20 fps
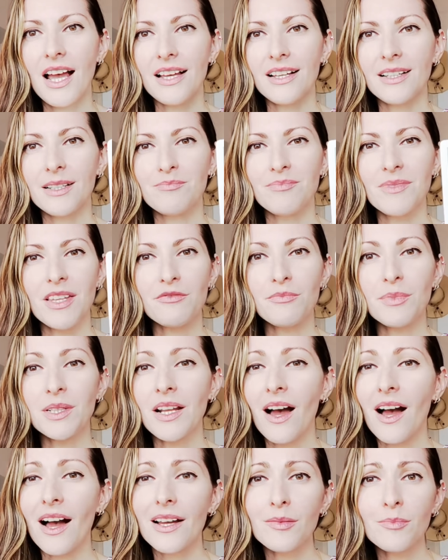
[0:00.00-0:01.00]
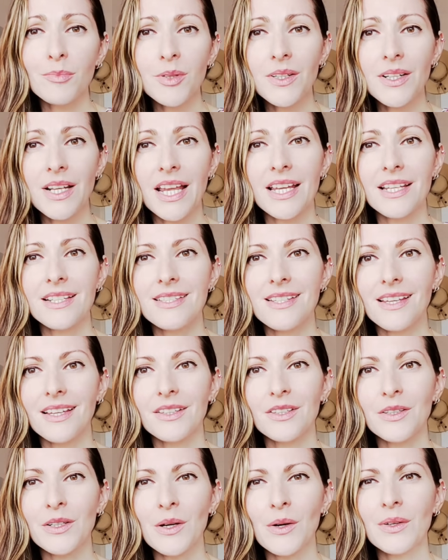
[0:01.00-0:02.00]
um, they've been
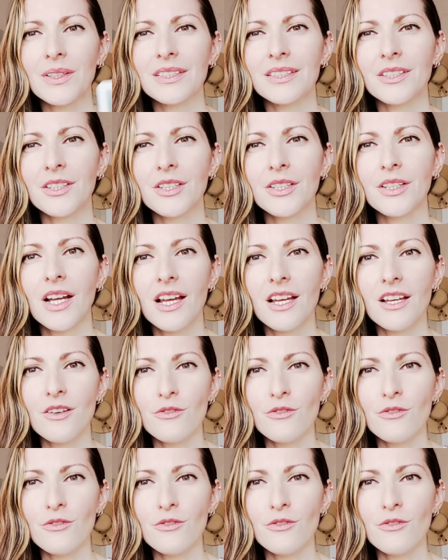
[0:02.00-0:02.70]
hibernating you know and they're